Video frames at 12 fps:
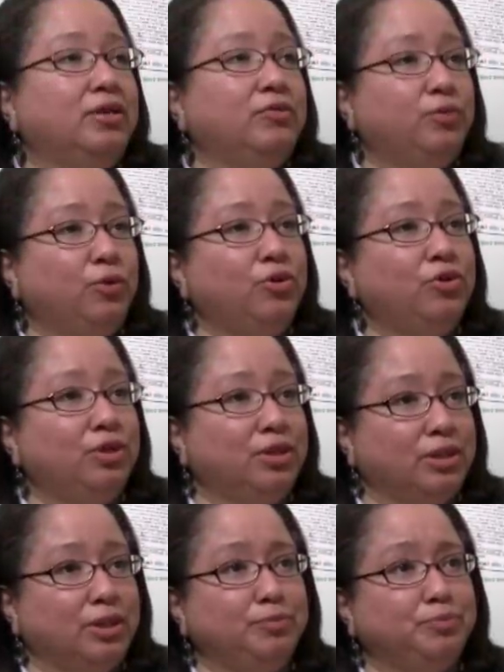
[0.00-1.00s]

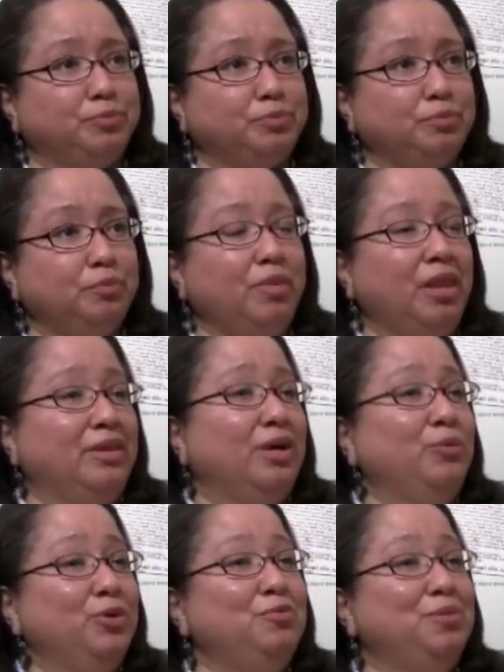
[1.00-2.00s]
unfortunately,
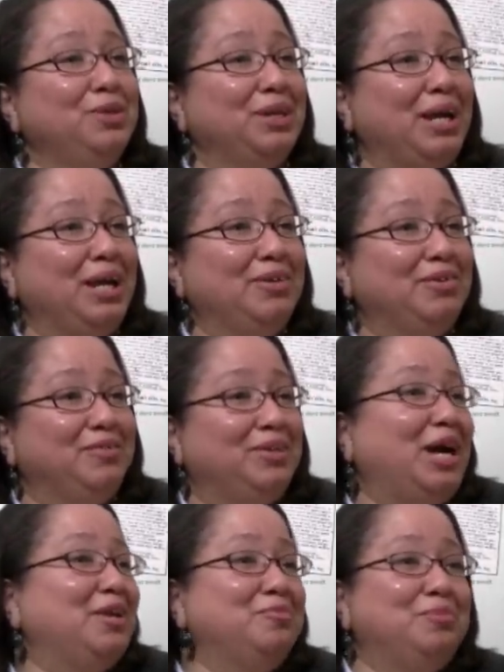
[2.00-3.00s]
that would have been the case if
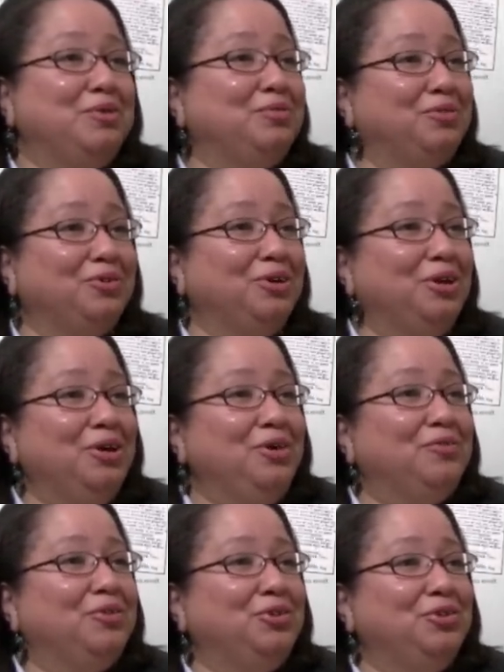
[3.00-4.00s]
it hadn't been for,
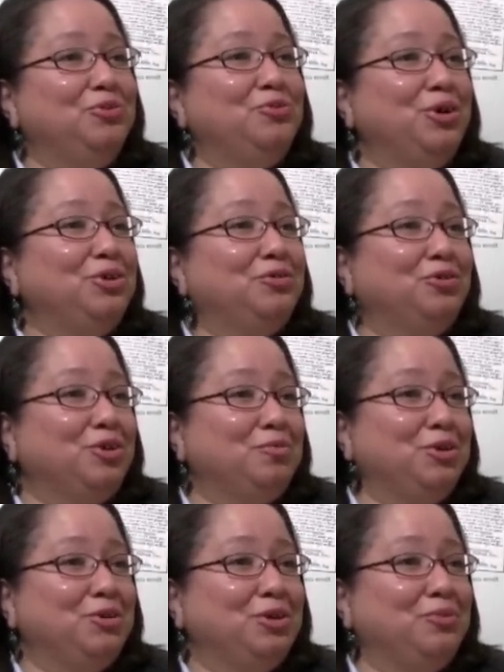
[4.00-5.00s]
for two wonderful
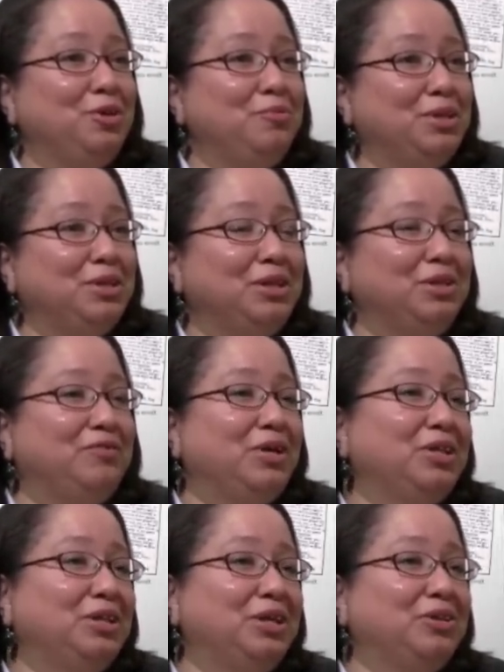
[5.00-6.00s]
community women, Lillie
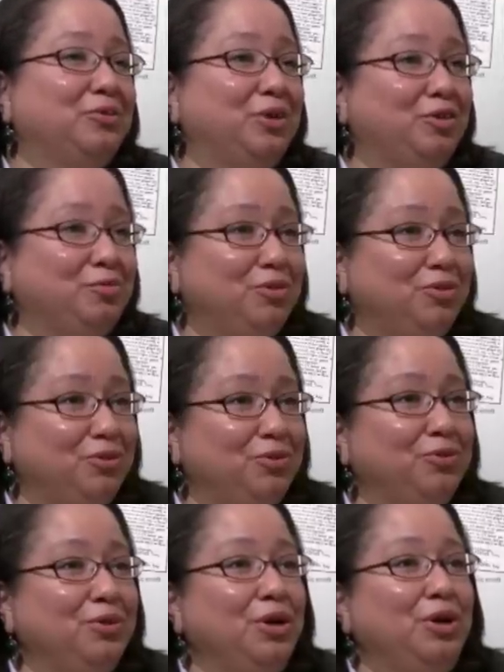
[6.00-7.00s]
Finklea and Louise
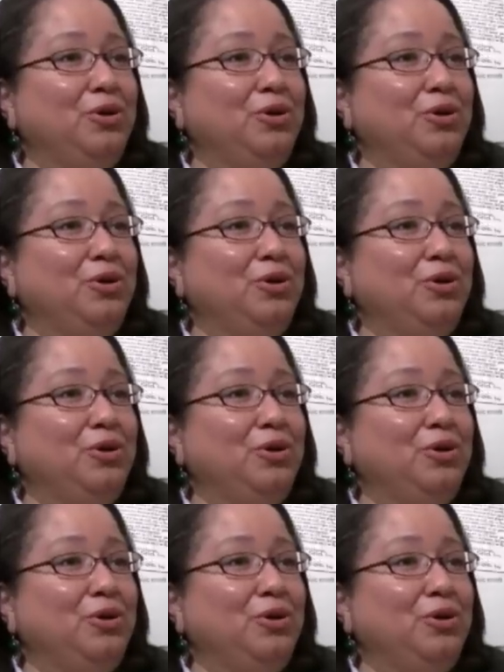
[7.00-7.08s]
Massoud,